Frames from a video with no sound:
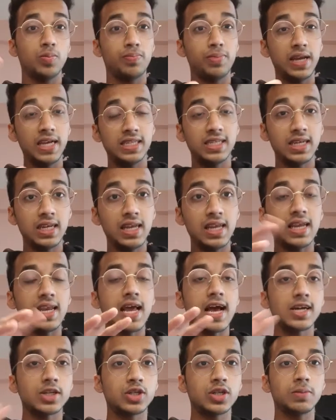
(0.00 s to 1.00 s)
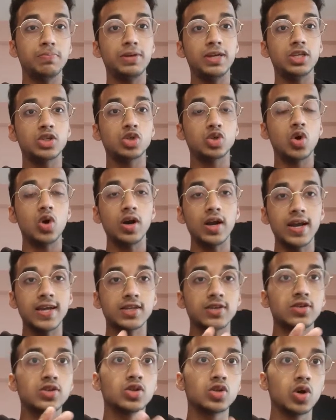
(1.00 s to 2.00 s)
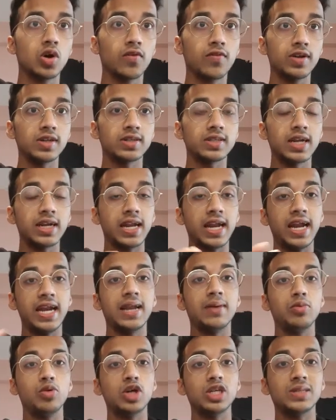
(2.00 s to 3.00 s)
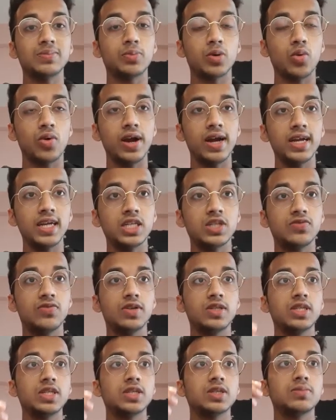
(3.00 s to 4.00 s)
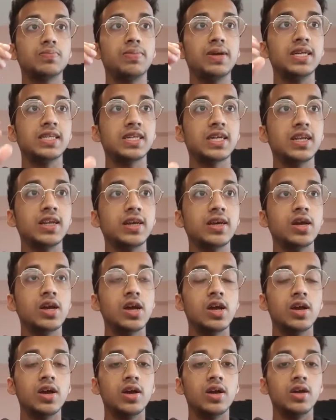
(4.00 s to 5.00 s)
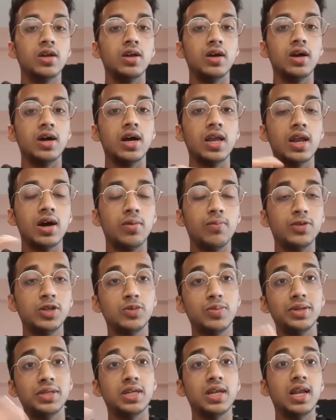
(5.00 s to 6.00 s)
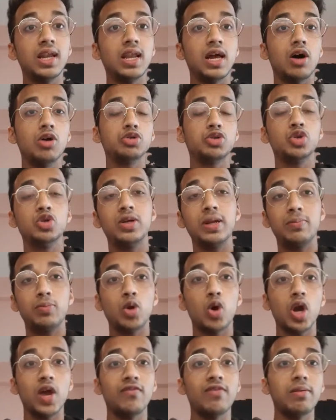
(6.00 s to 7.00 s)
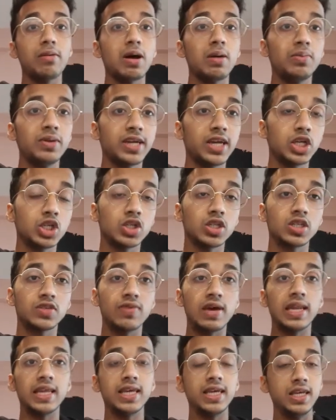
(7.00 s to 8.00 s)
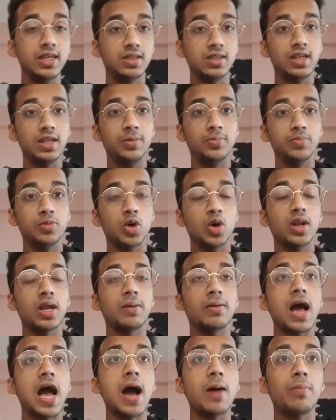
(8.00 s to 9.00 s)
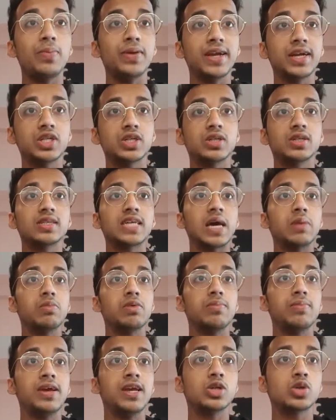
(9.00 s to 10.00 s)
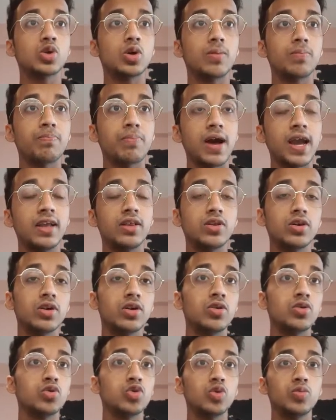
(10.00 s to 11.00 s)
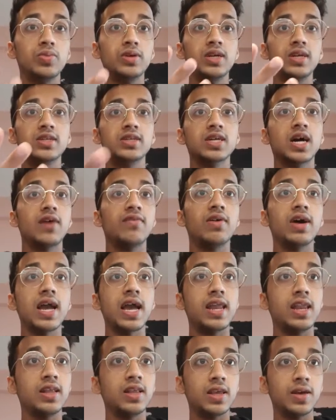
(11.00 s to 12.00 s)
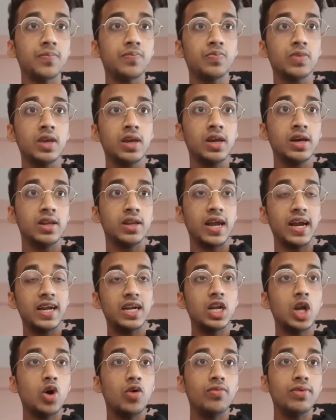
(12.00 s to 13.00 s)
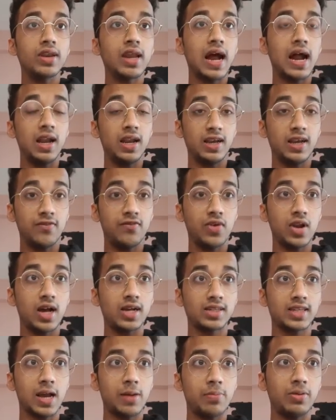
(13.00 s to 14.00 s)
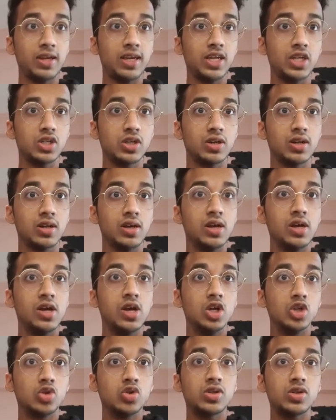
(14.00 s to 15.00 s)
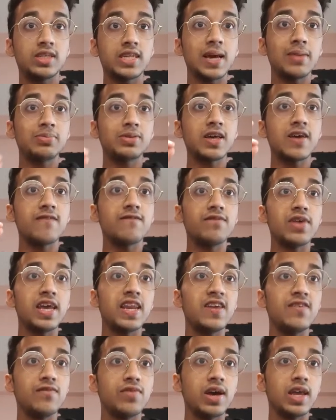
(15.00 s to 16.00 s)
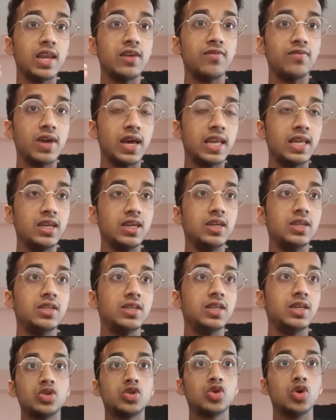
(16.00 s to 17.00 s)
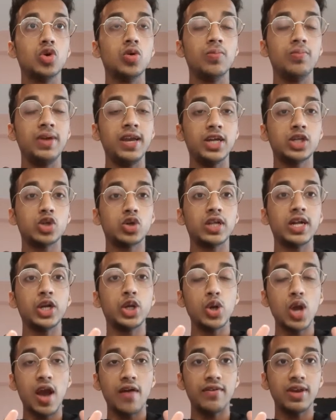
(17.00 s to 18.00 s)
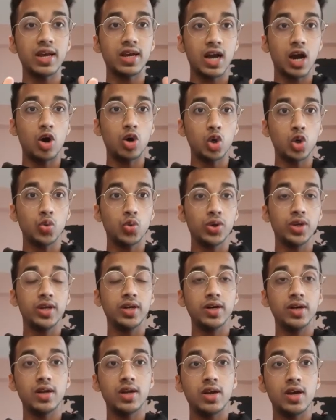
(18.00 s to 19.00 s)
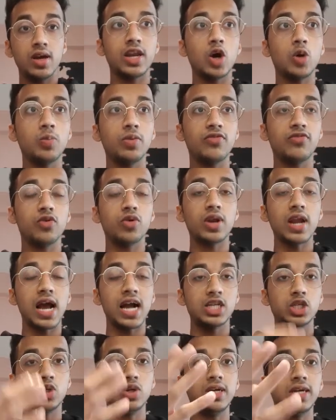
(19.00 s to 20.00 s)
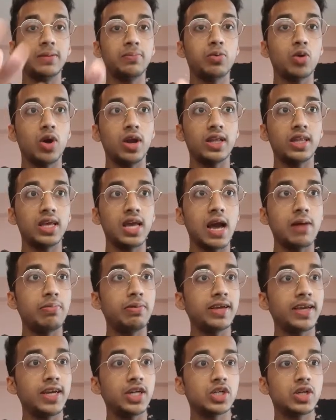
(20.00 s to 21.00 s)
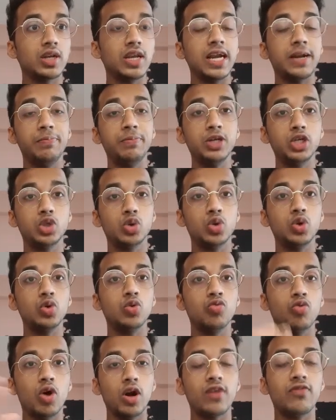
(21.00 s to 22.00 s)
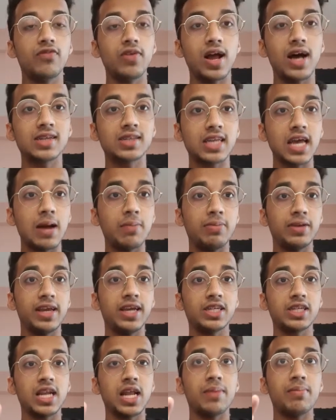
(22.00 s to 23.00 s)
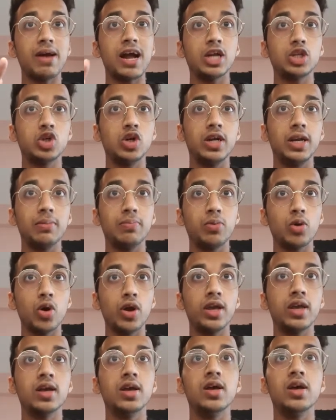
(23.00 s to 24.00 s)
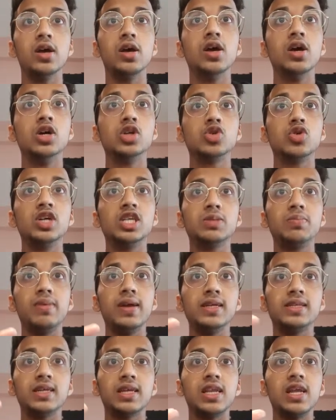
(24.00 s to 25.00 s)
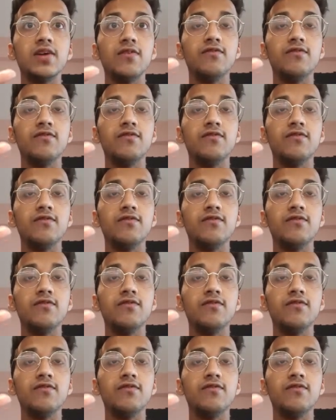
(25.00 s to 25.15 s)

basically, Elastic Beanstalk is a service that AWS provides, which is basically allows you to deploy your web applications very easily. Your applications can be based on Python, Ruby, Java, anything. Right now we're handling a Flask application. So steps are very easy. So make sure that you have an account over here. Now before actually deploying the application, let me show you what Flask application I'm actually deploying. So it's basically a